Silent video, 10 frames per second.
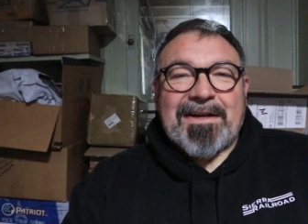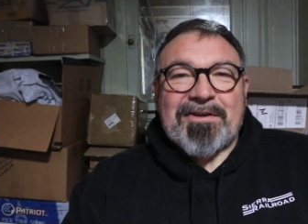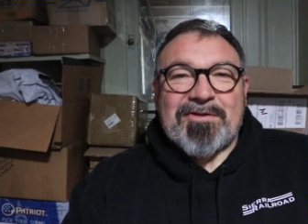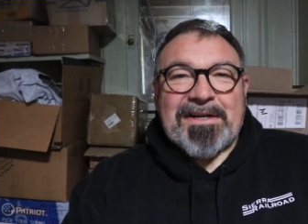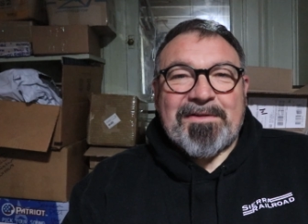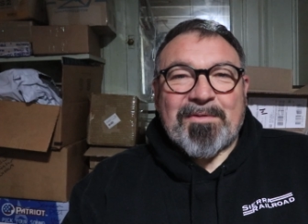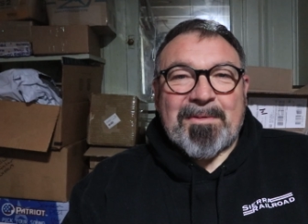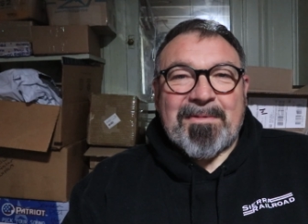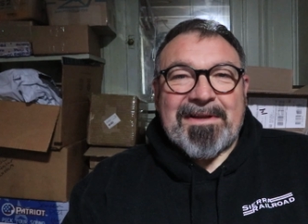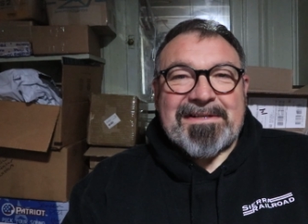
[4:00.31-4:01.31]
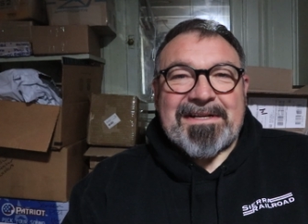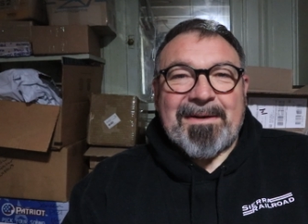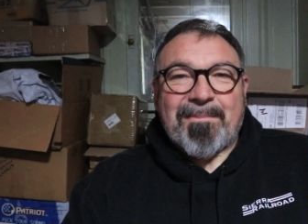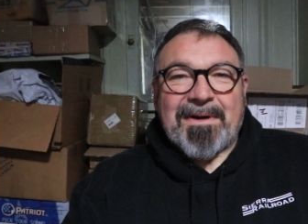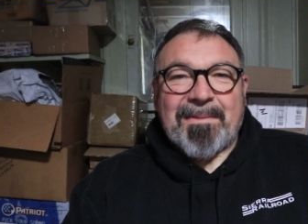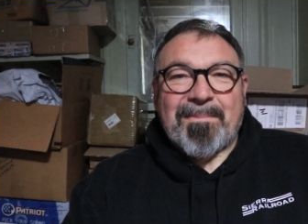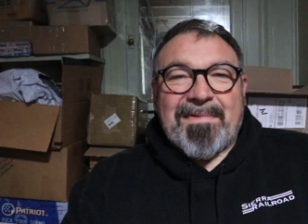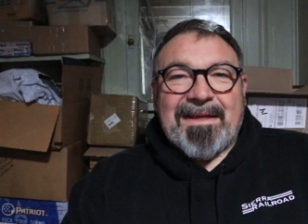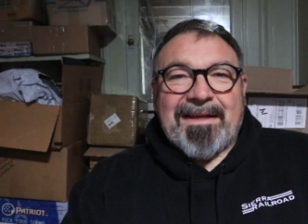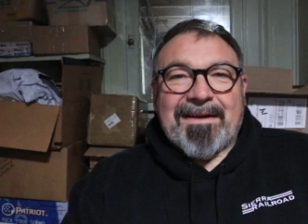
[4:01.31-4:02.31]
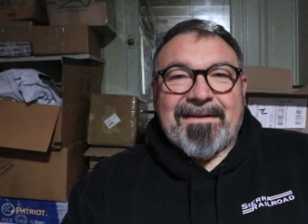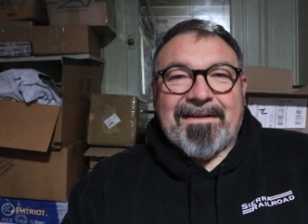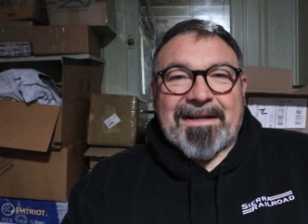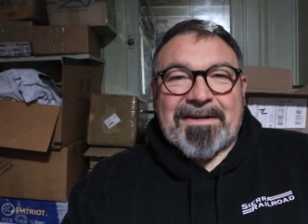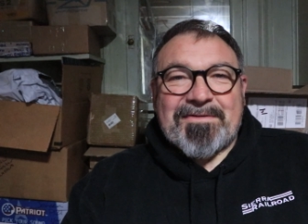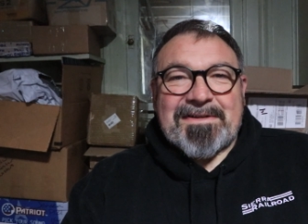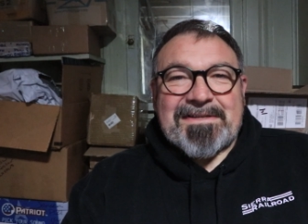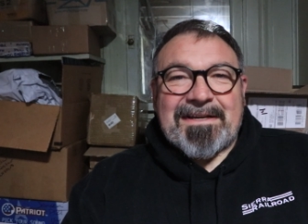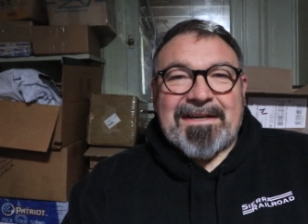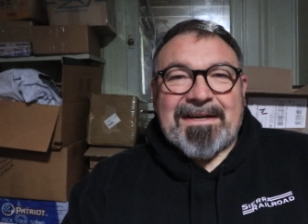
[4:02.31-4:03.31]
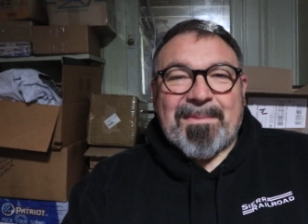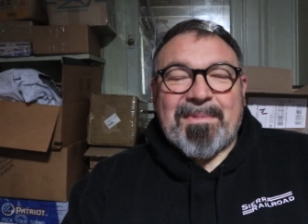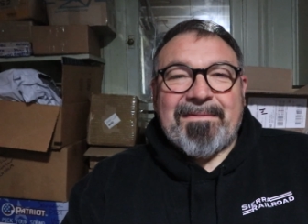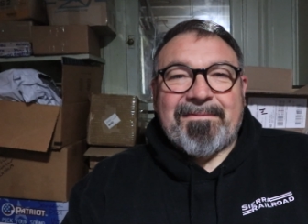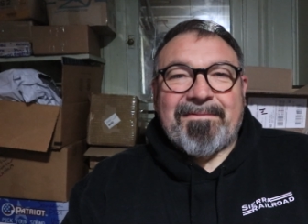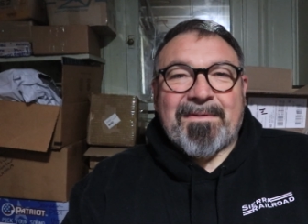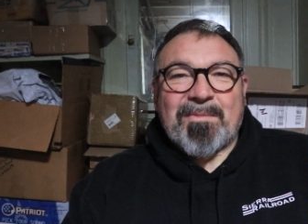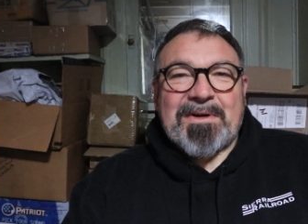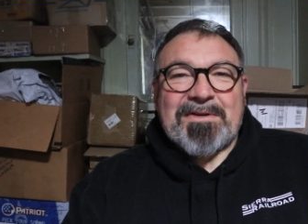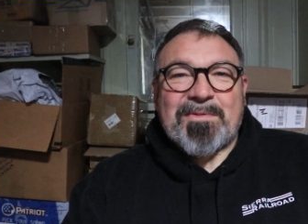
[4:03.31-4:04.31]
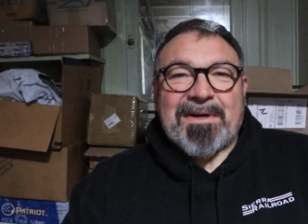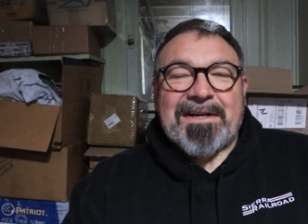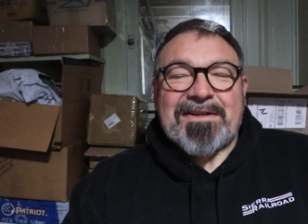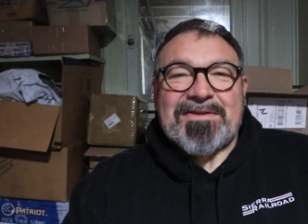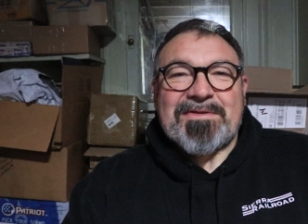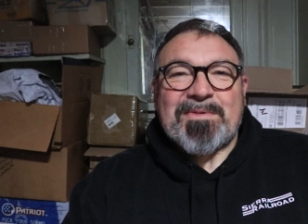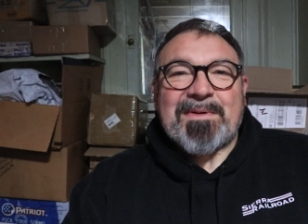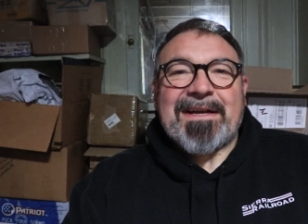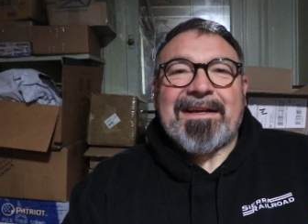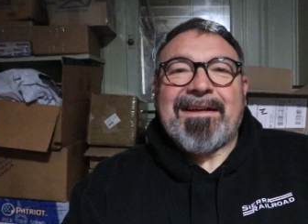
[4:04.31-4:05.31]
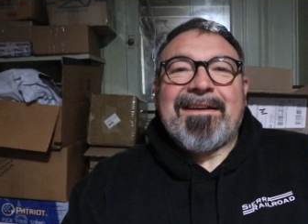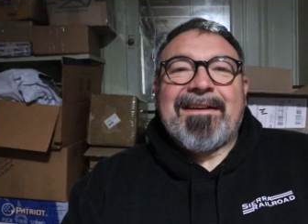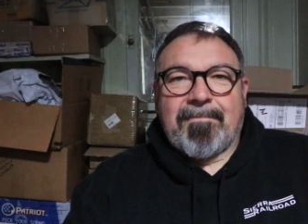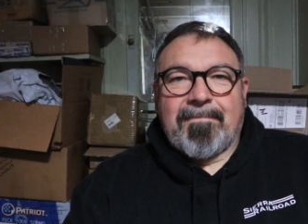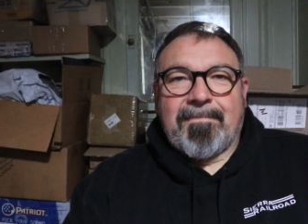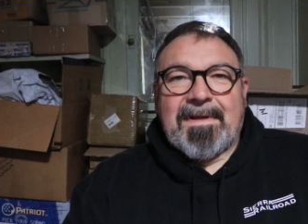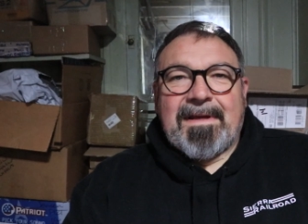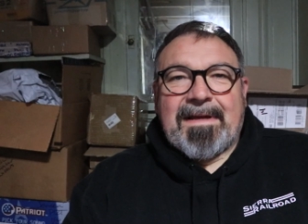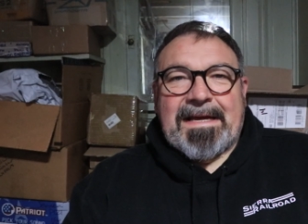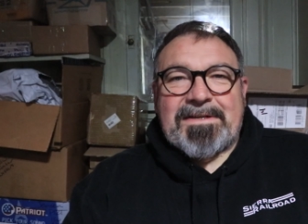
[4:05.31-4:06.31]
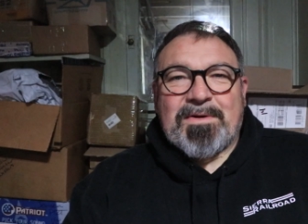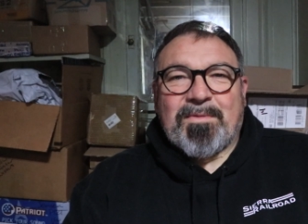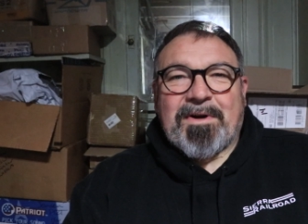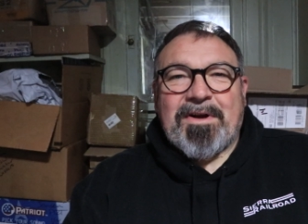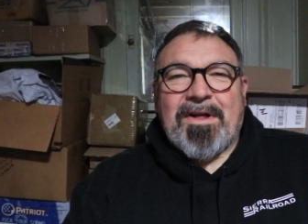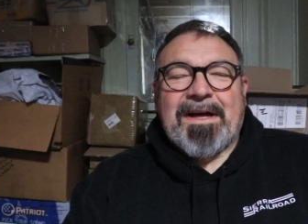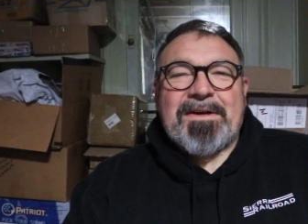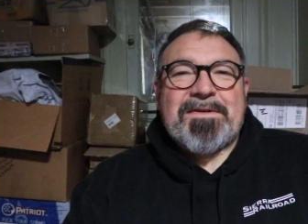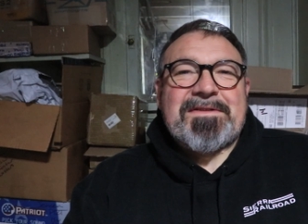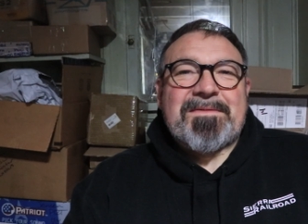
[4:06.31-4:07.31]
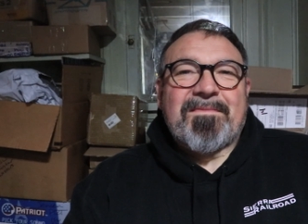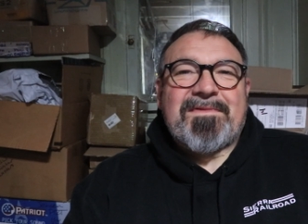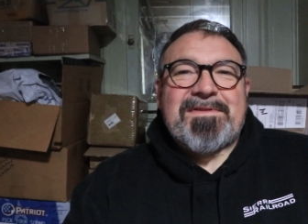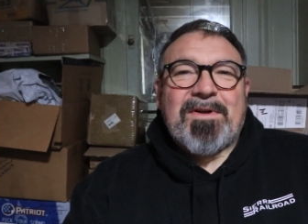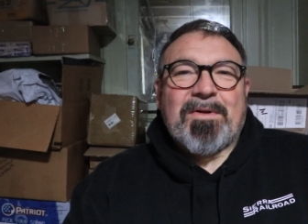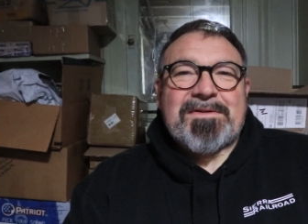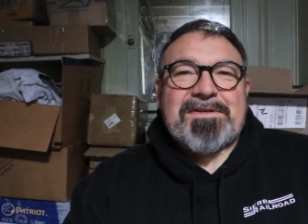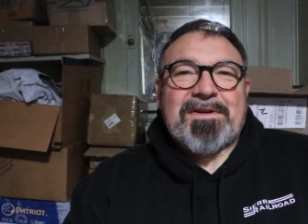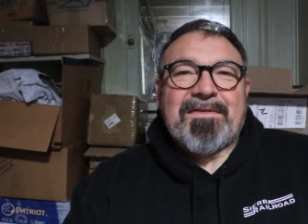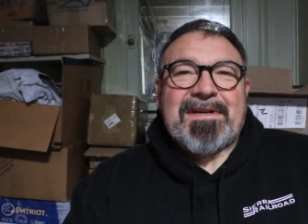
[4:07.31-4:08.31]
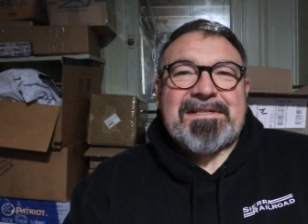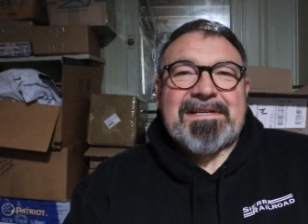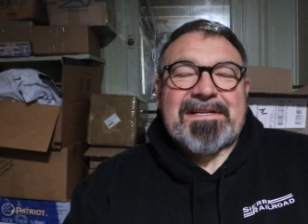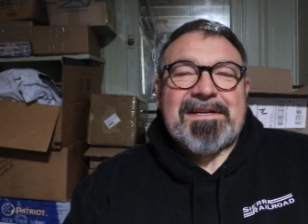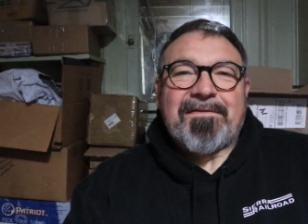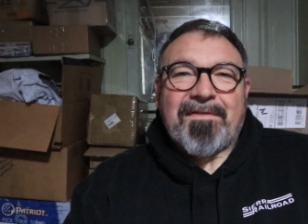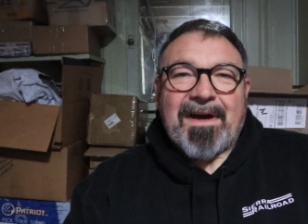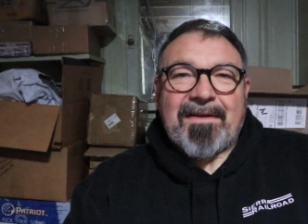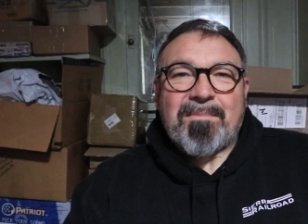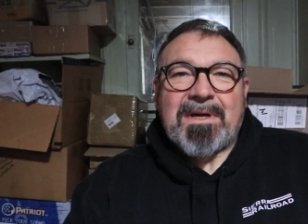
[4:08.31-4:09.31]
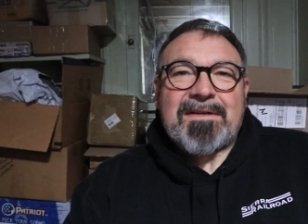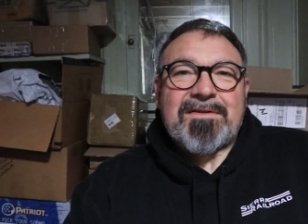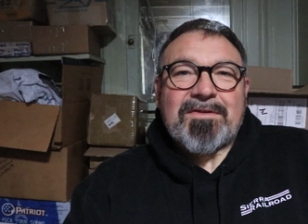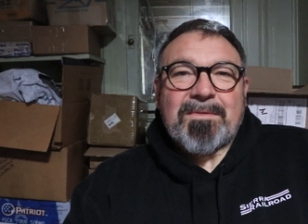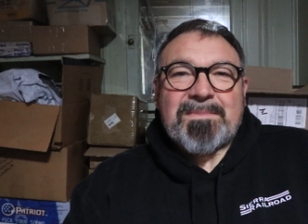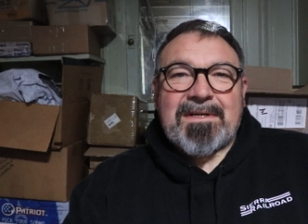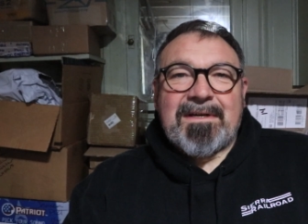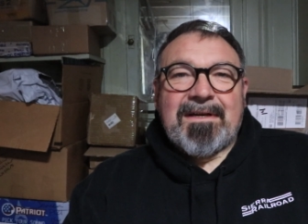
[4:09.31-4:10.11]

need a transformer that's going to bump the uh, electricity up from 120 to 220. As you'll recall, I used some old Soviet 6F5P tubes